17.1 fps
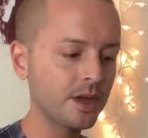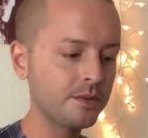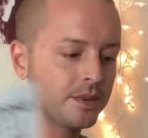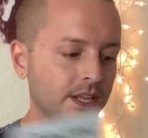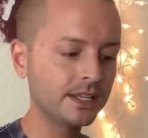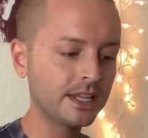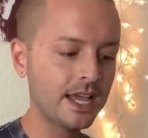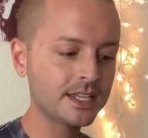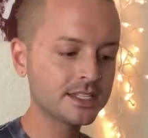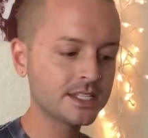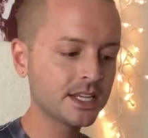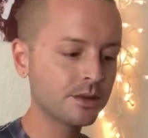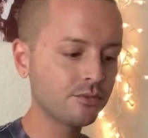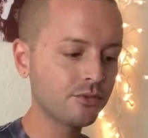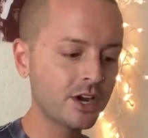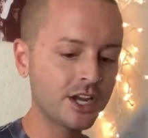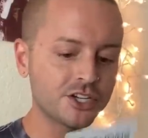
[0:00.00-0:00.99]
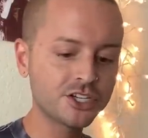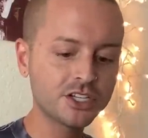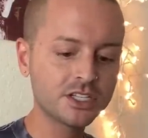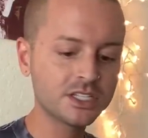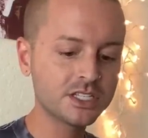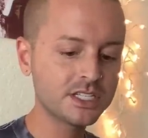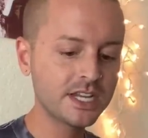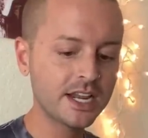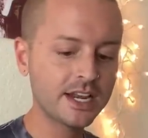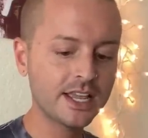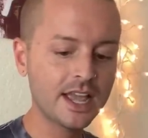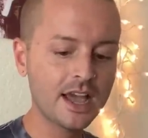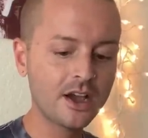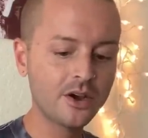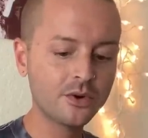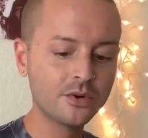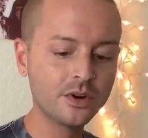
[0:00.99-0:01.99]
I mean, lasting impressions, standing
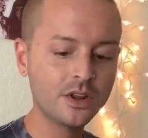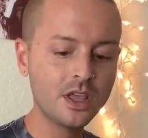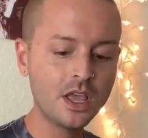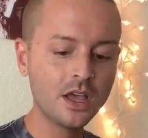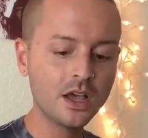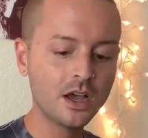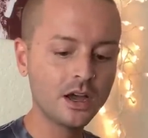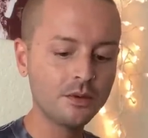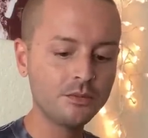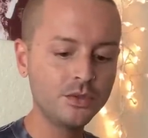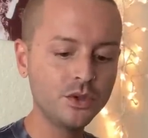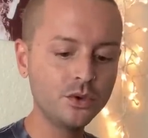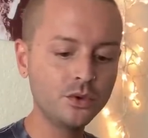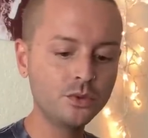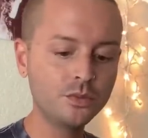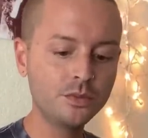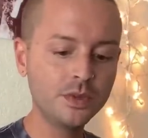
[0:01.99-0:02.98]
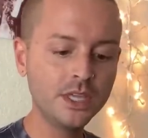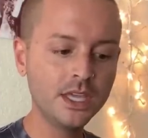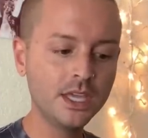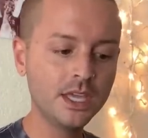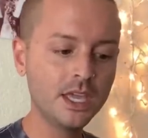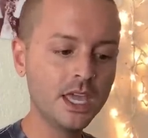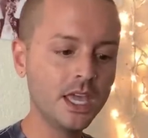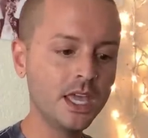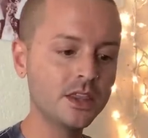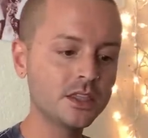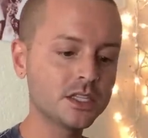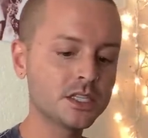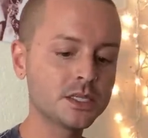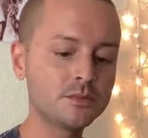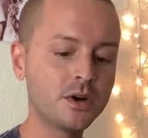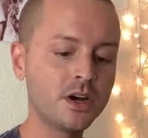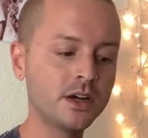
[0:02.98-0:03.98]
out, you being in the
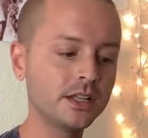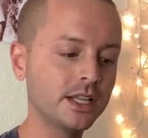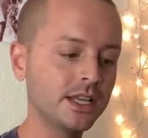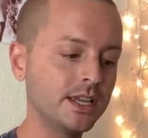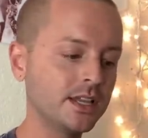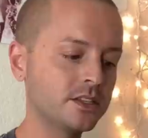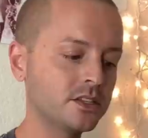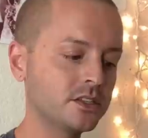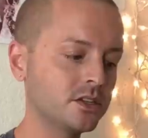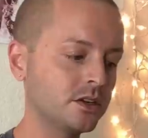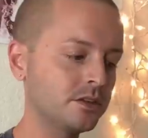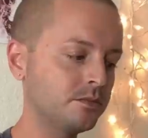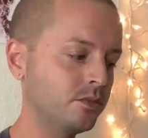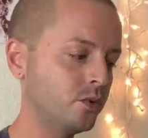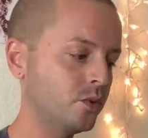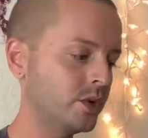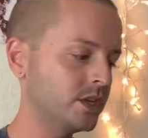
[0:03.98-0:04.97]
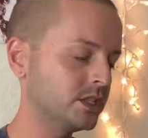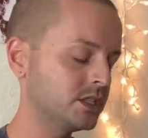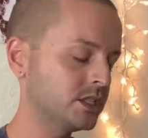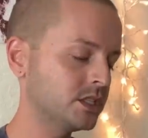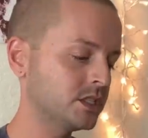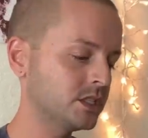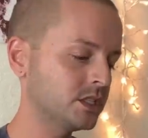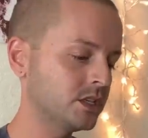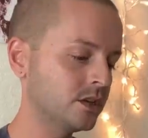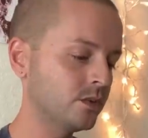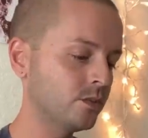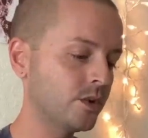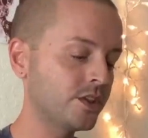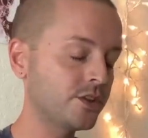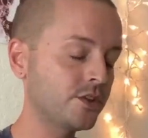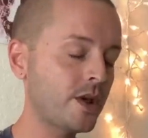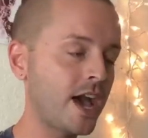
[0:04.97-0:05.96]
spotlight at certain points,
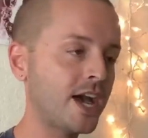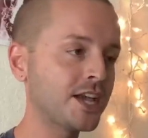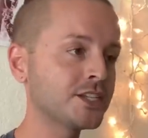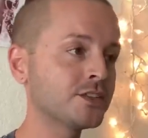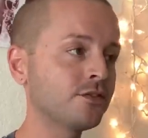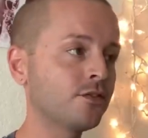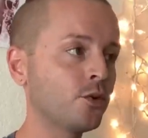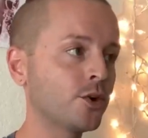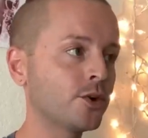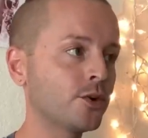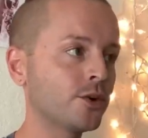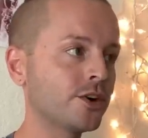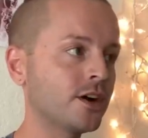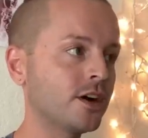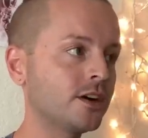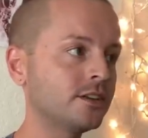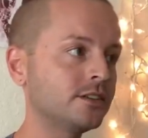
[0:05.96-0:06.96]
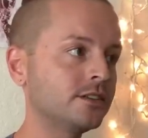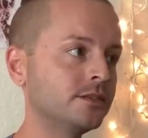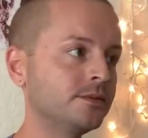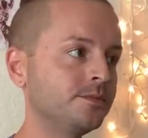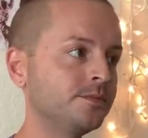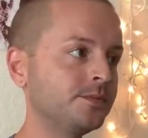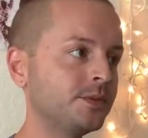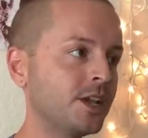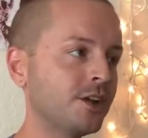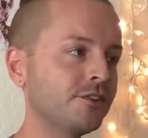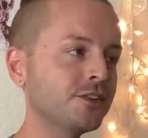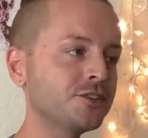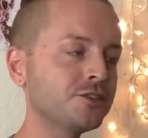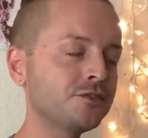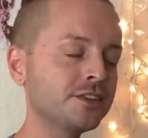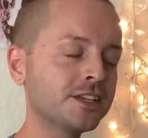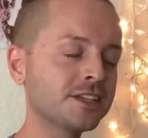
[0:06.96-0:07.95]
whether you ask for it or not. I really
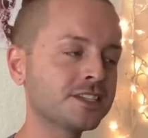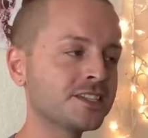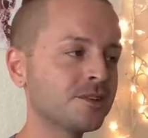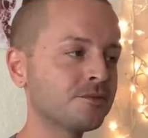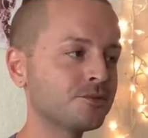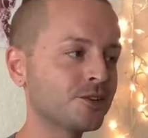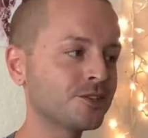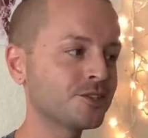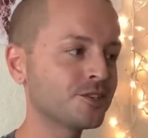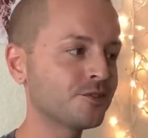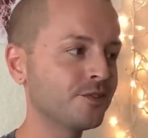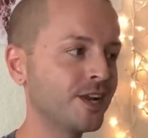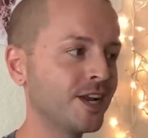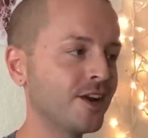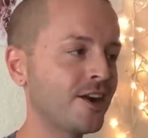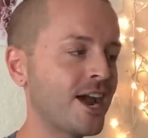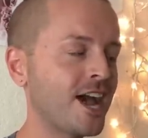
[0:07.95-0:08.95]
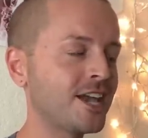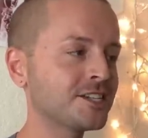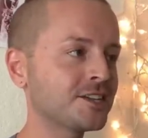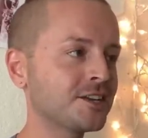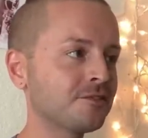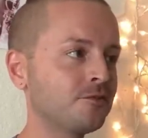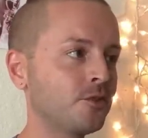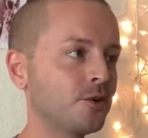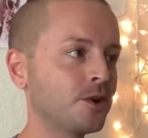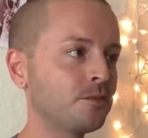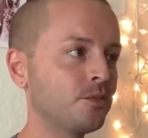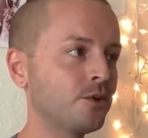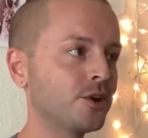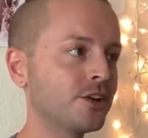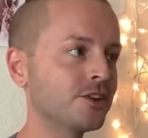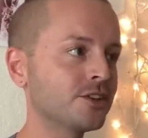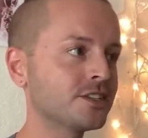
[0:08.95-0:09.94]
do feel like some jumps of the reading are asking for it.
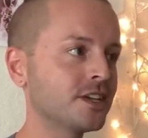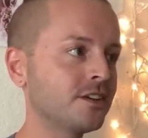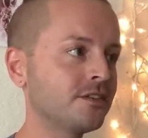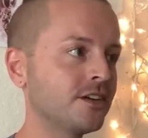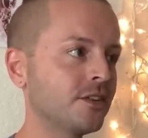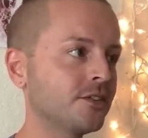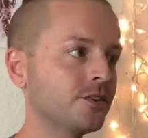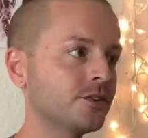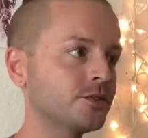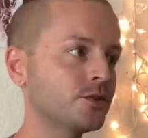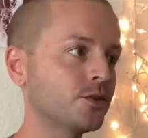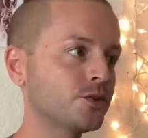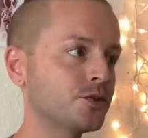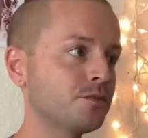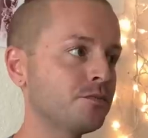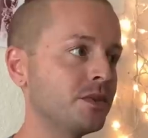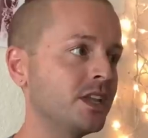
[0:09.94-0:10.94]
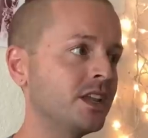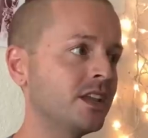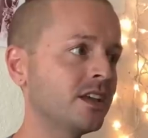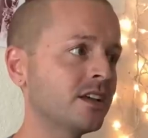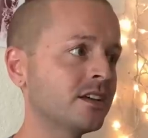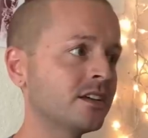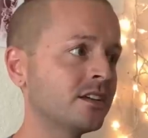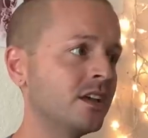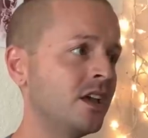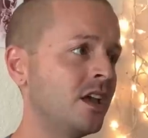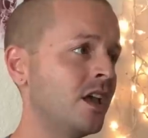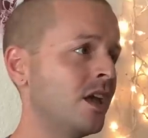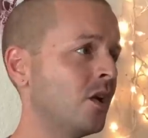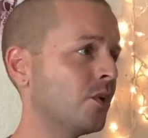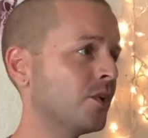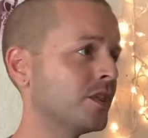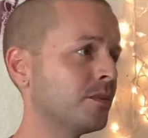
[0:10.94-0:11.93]
Putting yourself out there on social media
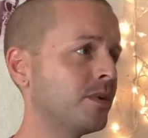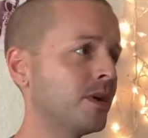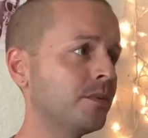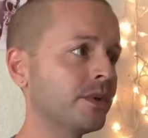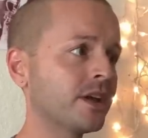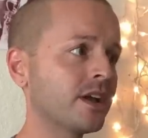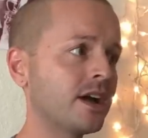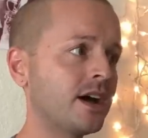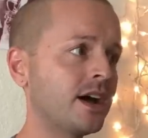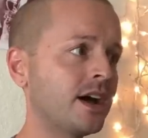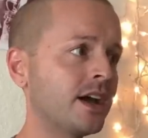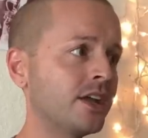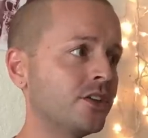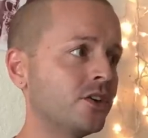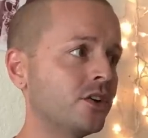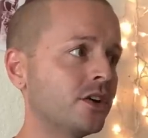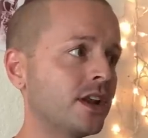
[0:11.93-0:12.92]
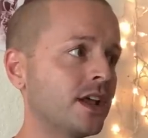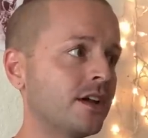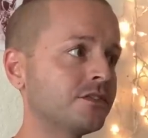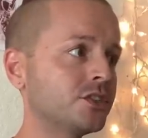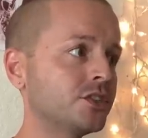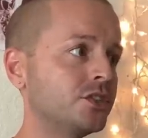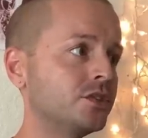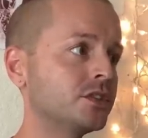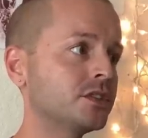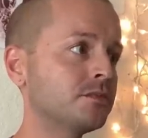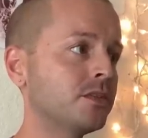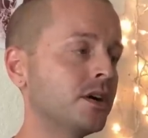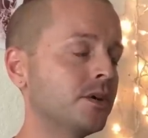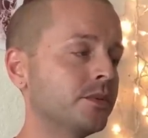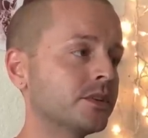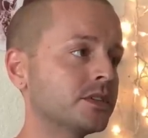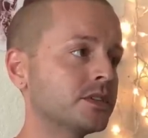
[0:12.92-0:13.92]
or in the public eye, you could have to do some
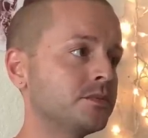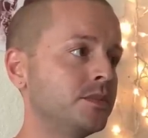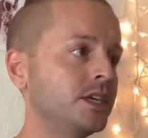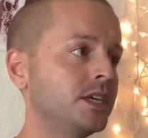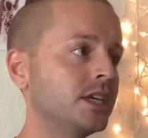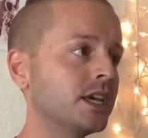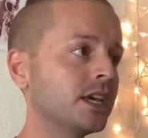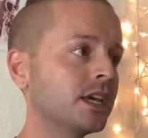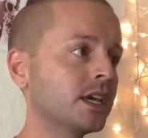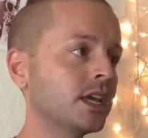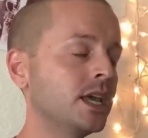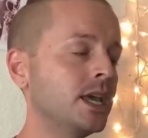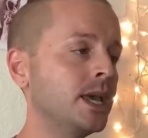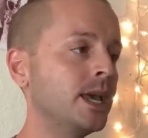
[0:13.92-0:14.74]
public speaking.